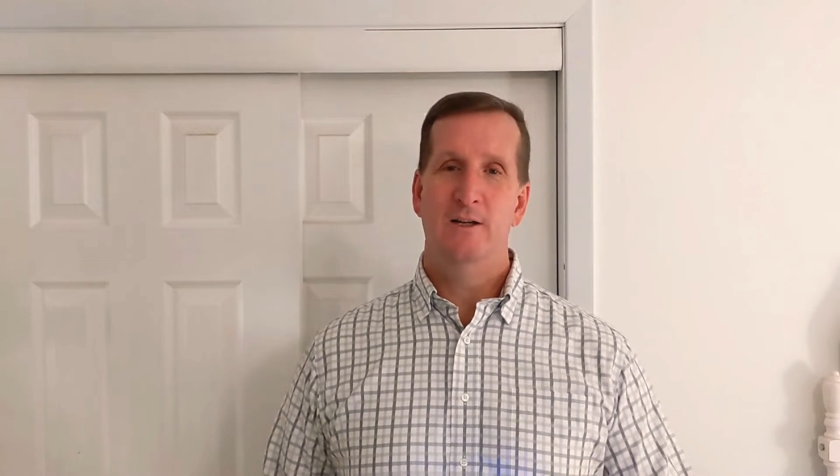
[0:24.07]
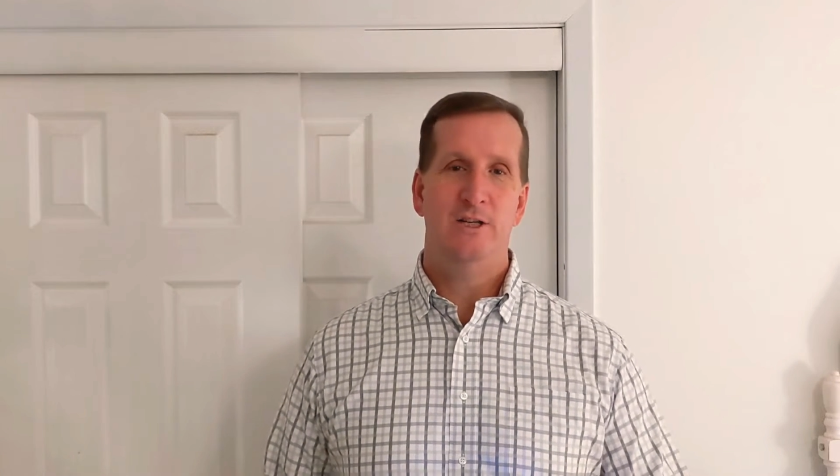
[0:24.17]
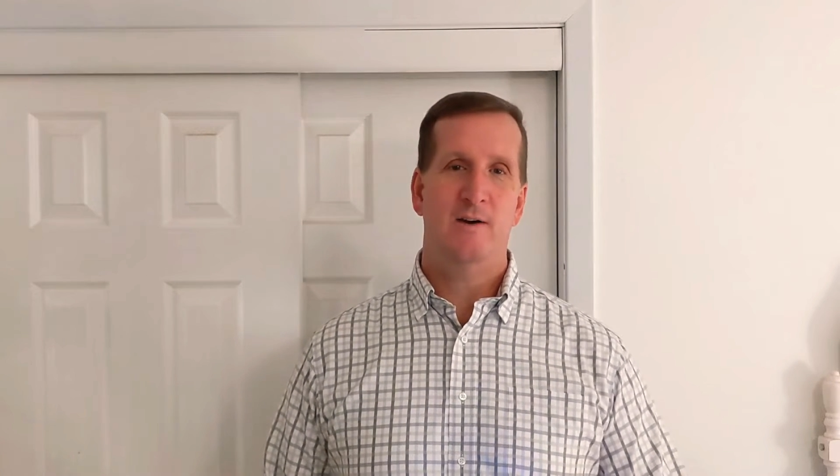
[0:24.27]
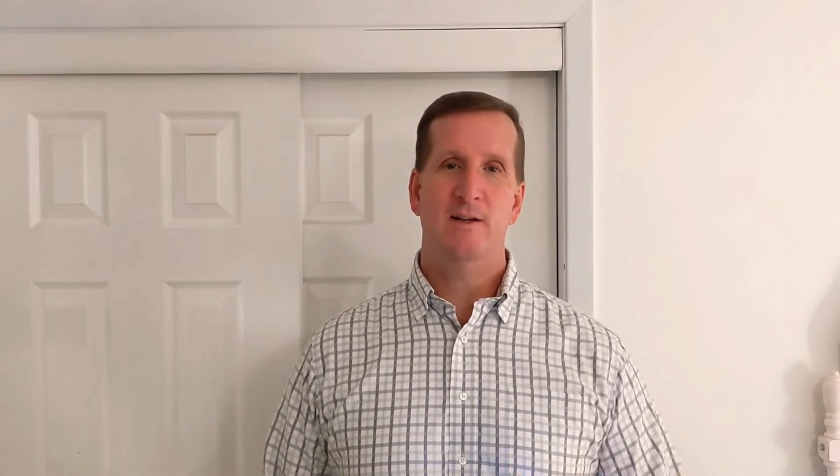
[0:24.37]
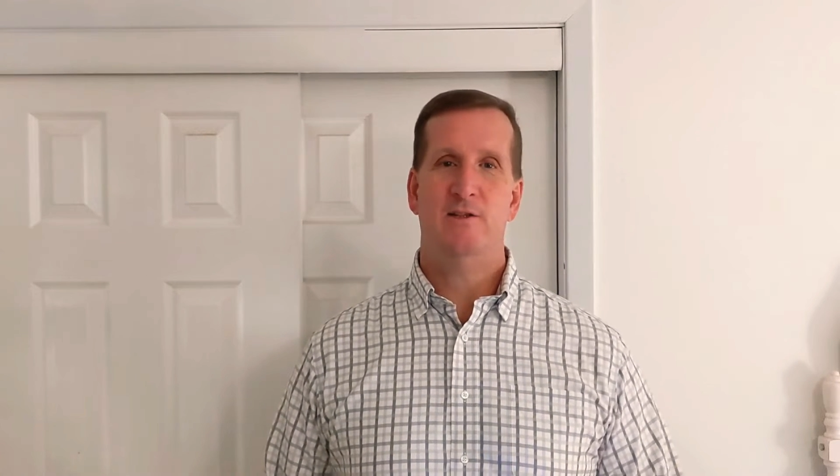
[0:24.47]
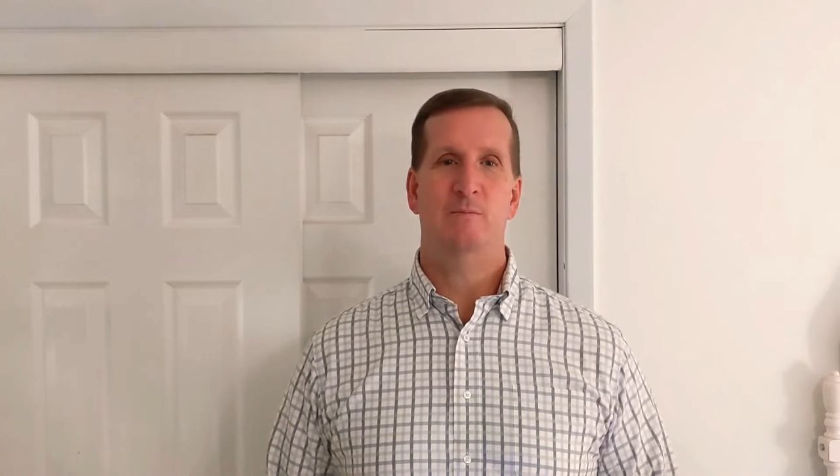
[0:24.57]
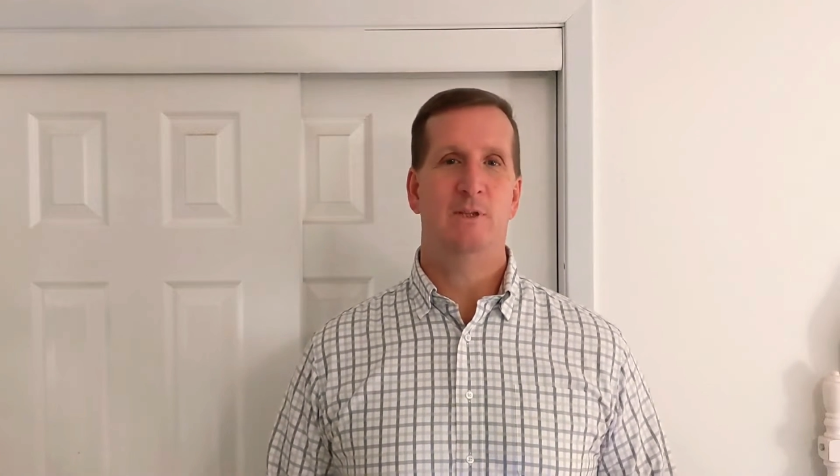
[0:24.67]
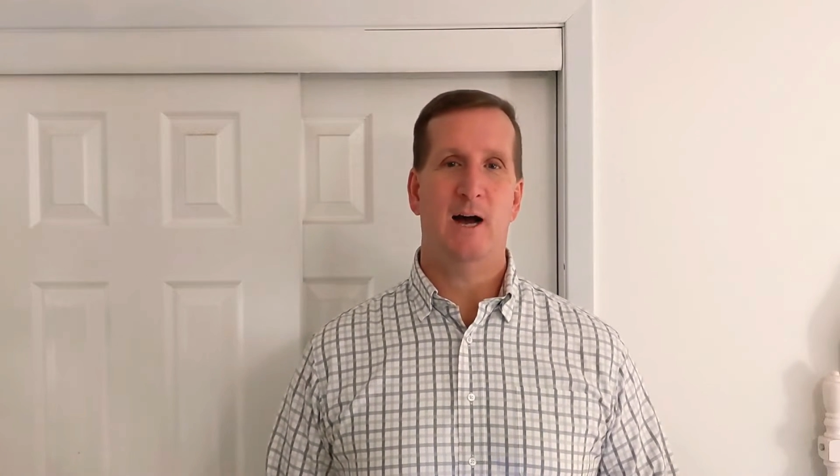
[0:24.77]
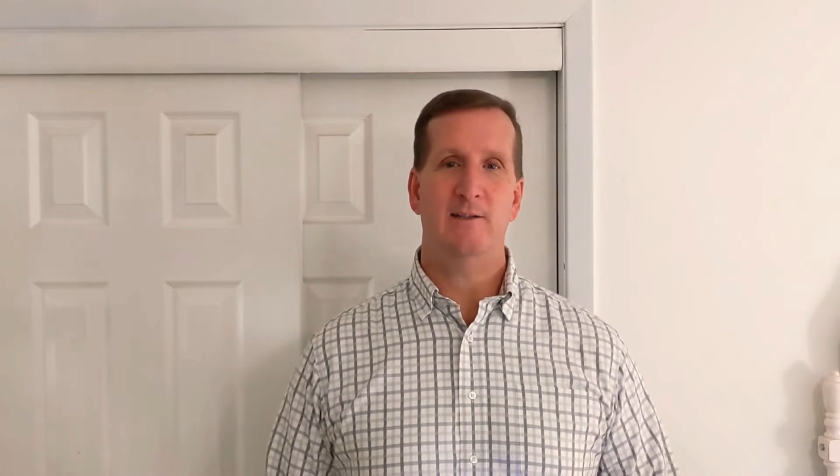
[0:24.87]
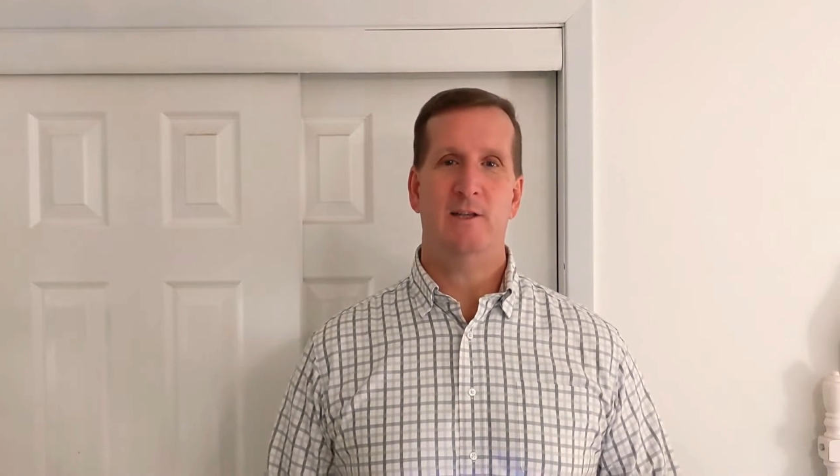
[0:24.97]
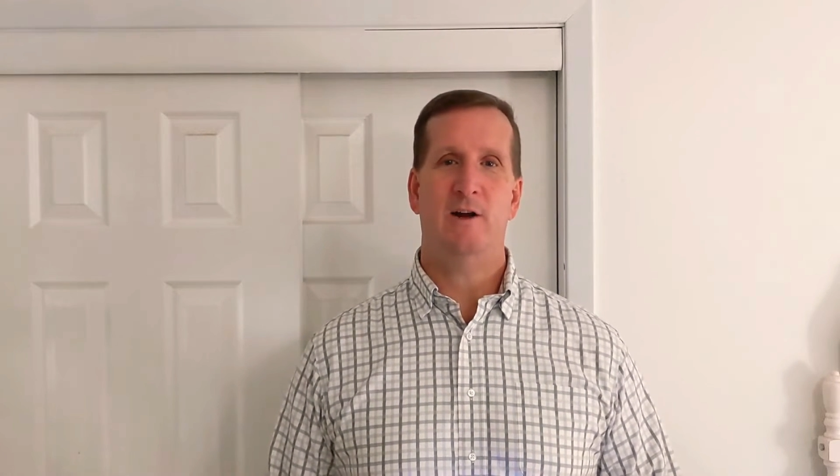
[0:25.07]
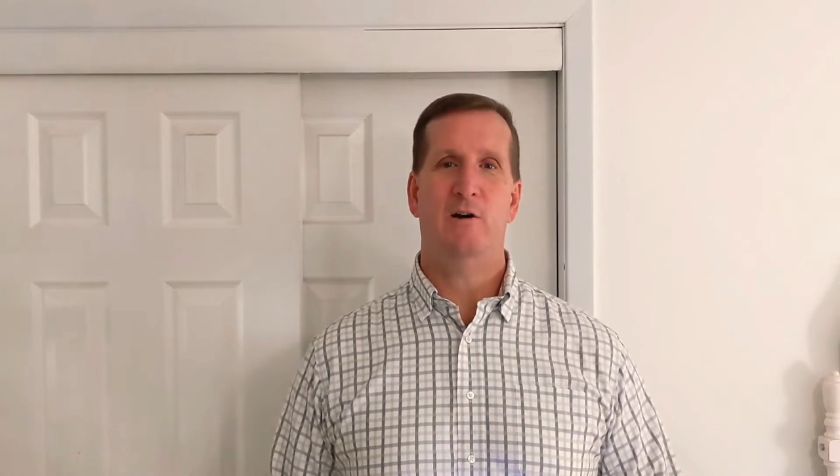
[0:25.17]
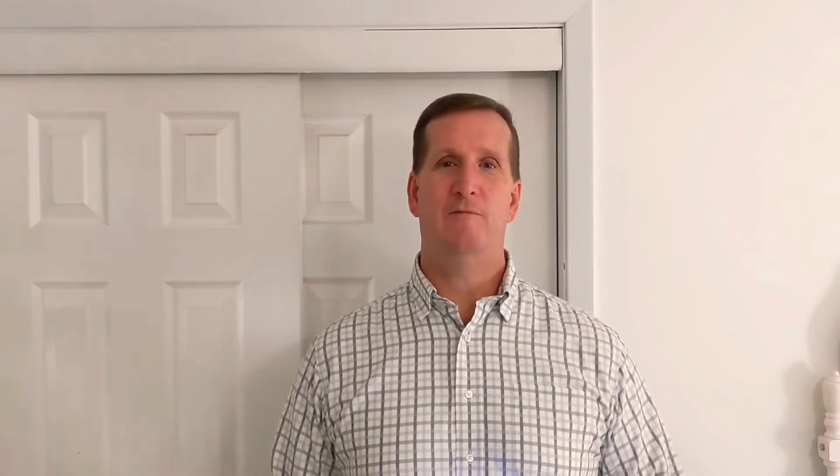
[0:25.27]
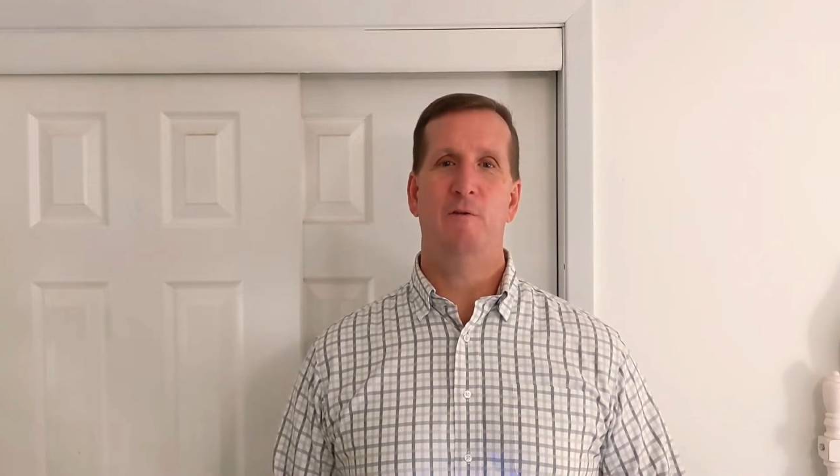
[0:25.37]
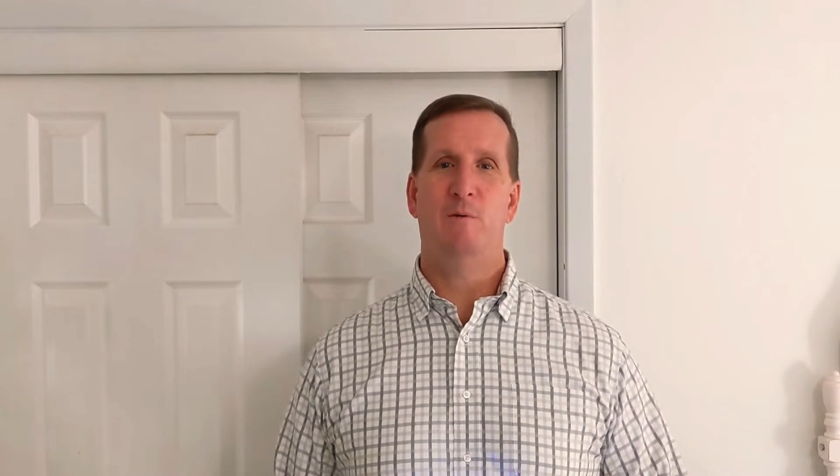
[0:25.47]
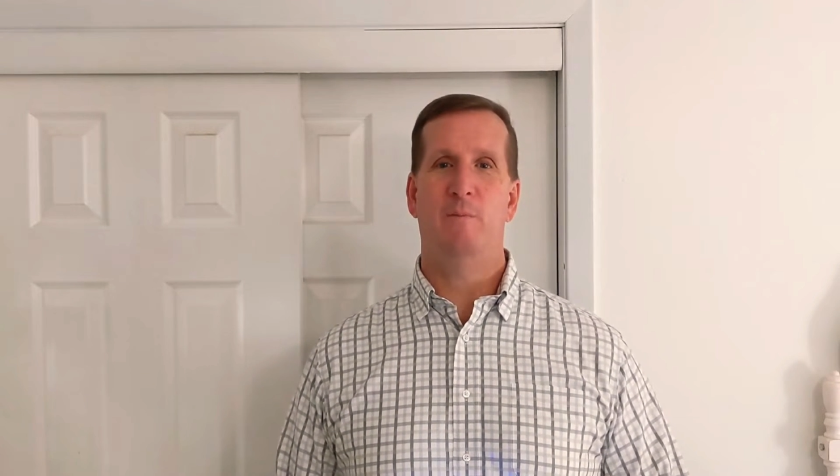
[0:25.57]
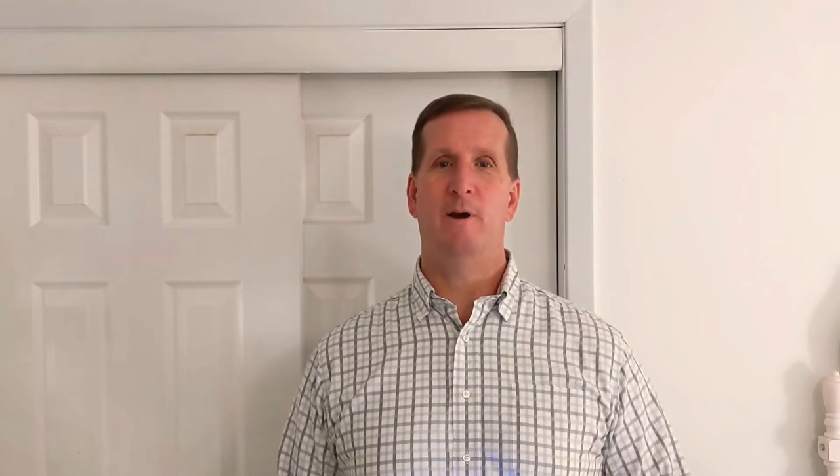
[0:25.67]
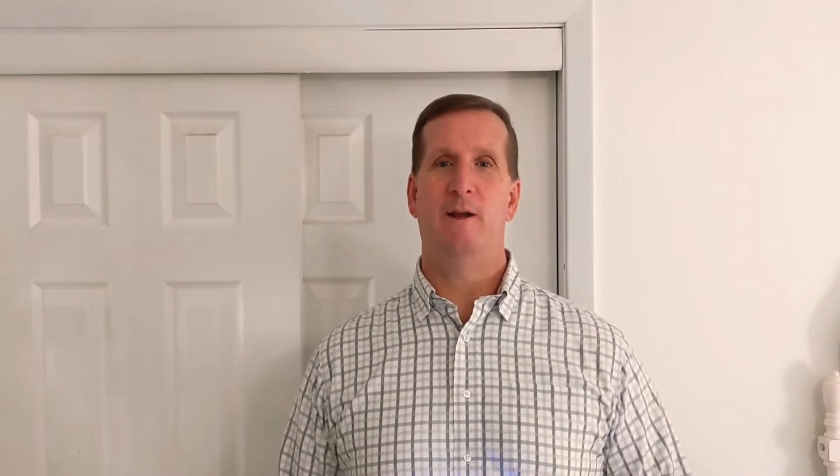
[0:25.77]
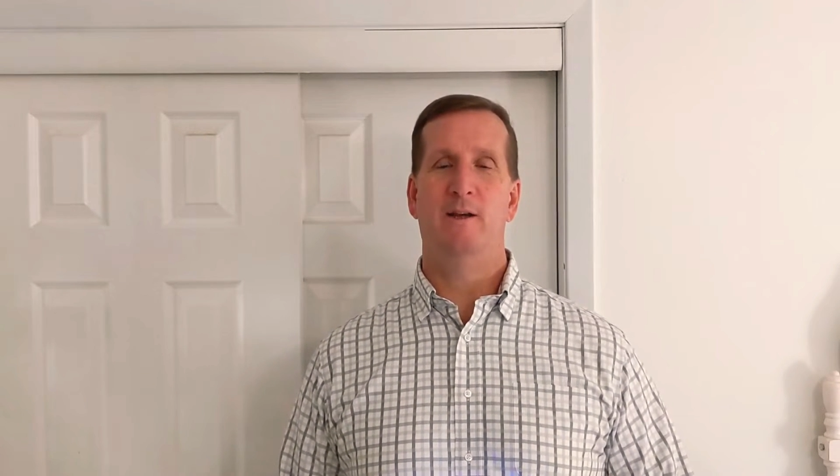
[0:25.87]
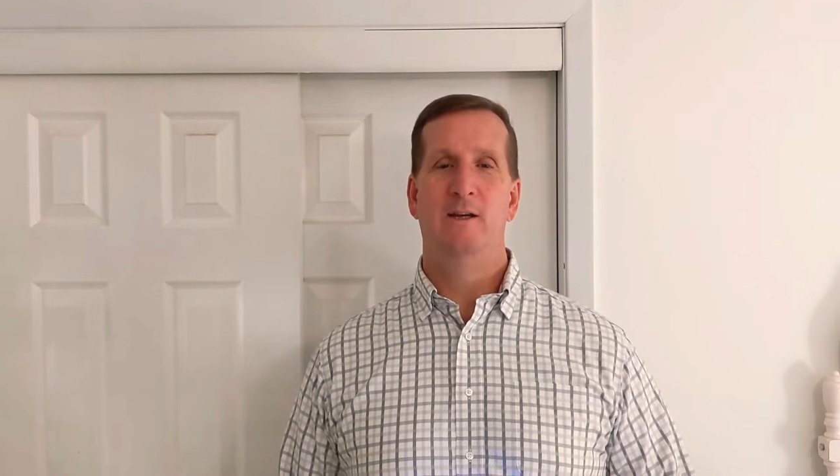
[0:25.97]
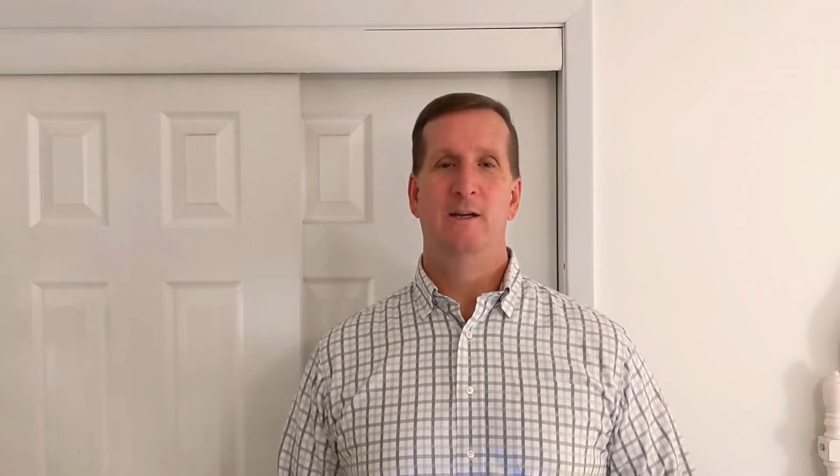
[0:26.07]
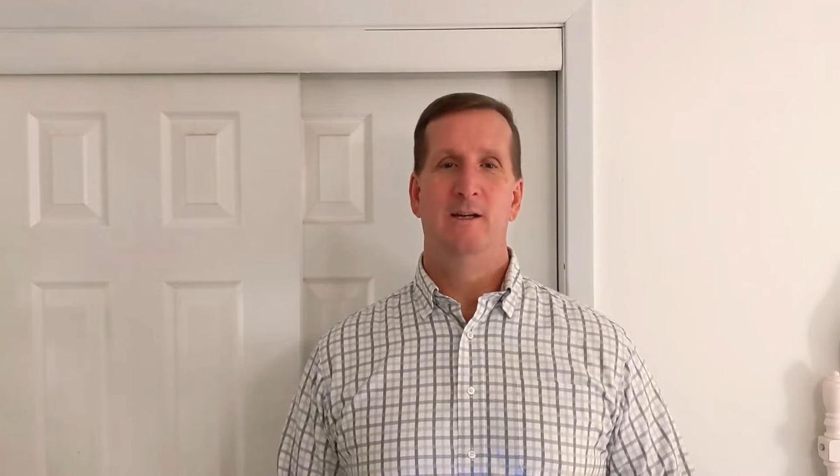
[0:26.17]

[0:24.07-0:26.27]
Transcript: sharing some thoughts that I hopefully will bring